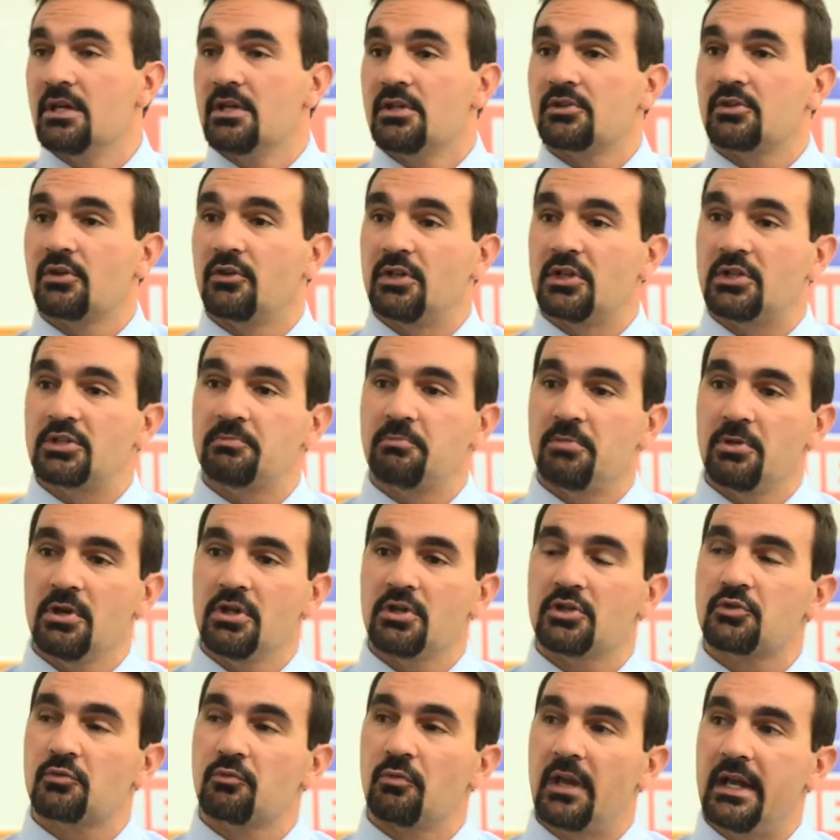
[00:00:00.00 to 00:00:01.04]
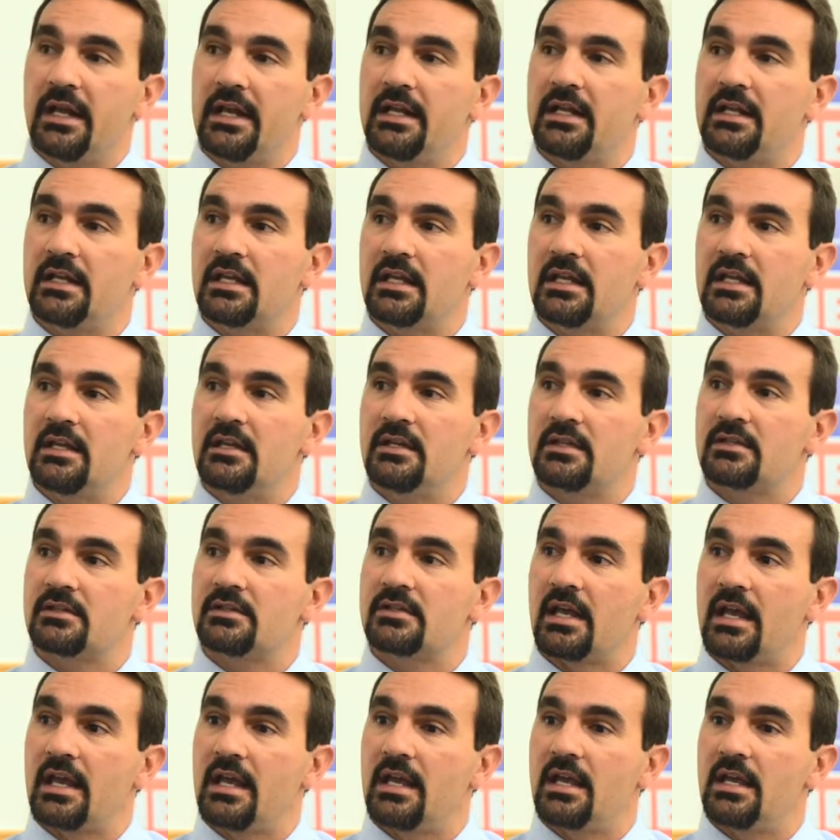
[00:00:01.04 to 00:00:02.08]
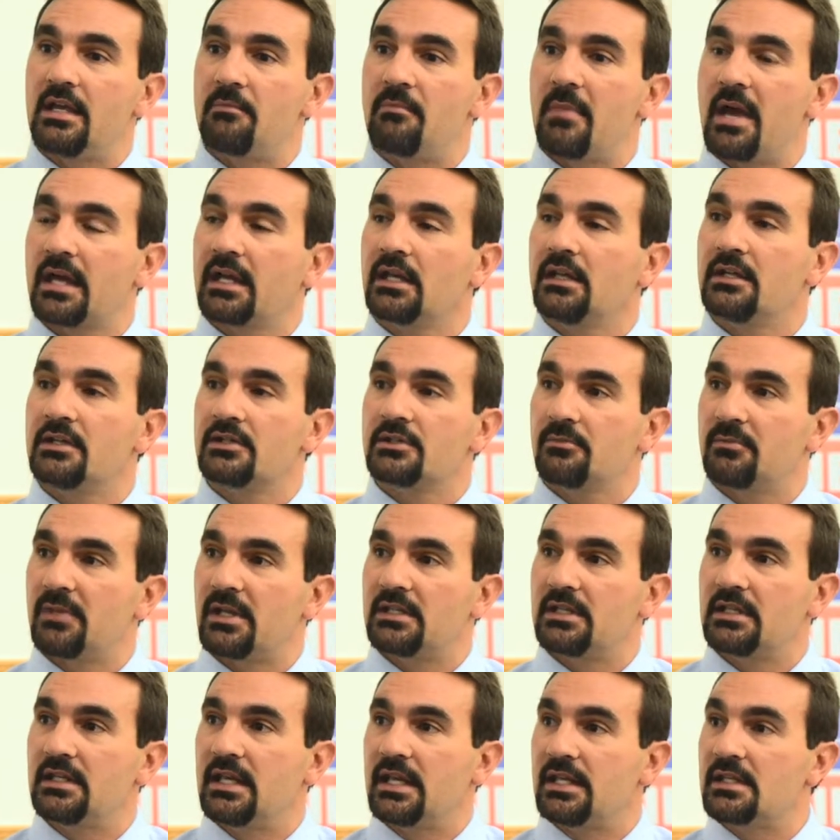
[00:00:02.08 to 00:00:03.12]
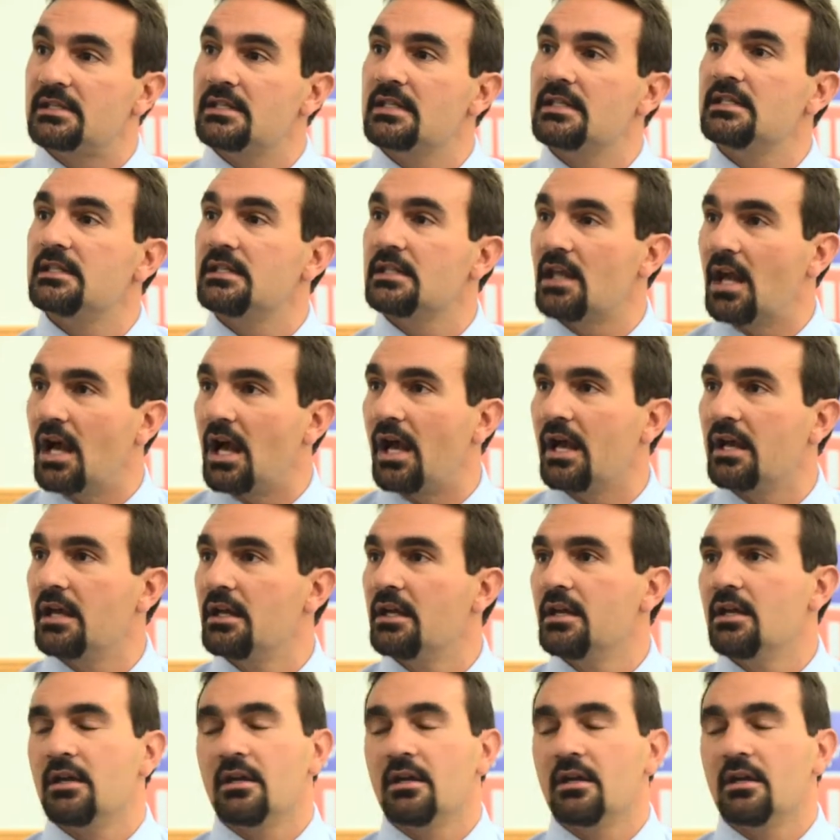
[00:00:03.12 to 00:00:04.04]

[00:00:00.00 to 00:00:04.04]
So the experience rating is a mechanism that the NCCI,